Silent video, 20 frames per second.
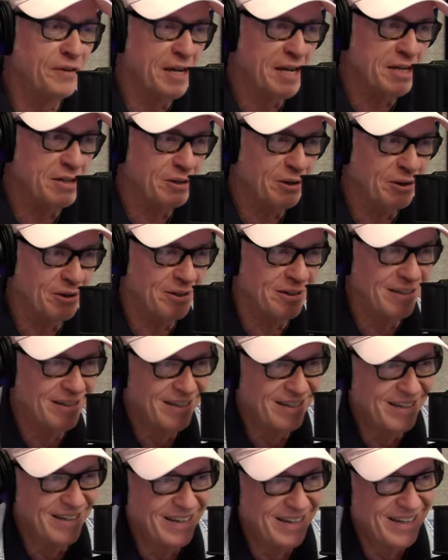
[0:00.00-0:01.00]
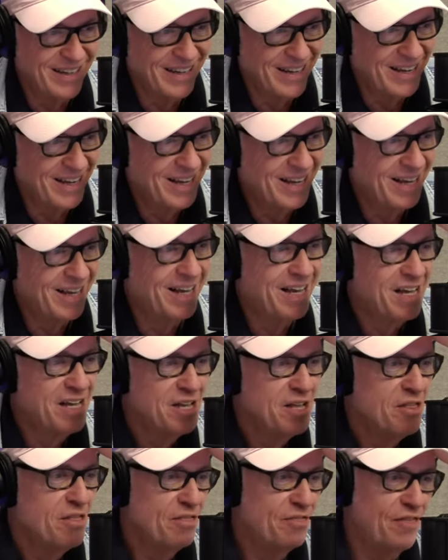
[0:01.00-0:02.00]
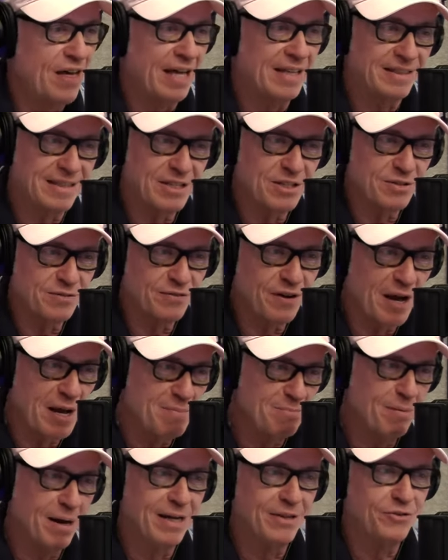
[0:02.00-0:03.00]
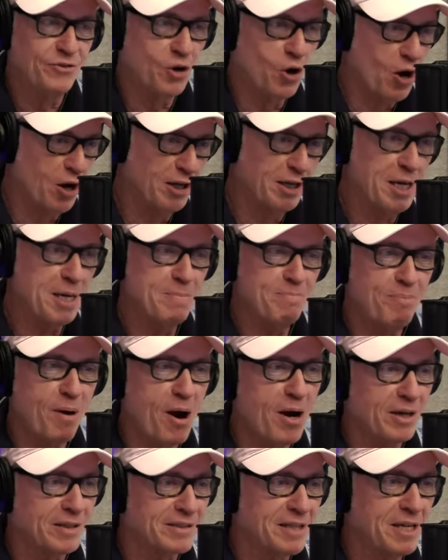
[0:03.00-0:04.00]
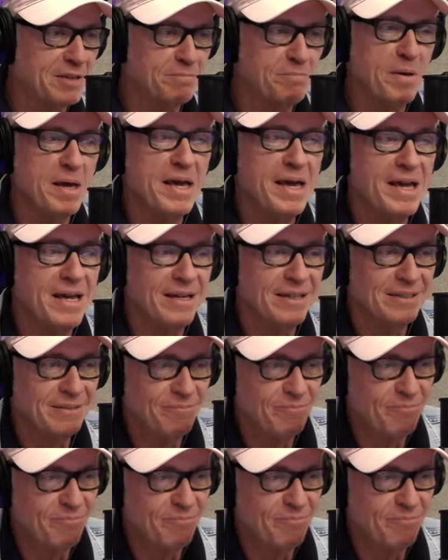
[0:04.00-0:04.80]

Wiener. That is why my doggy barked at me.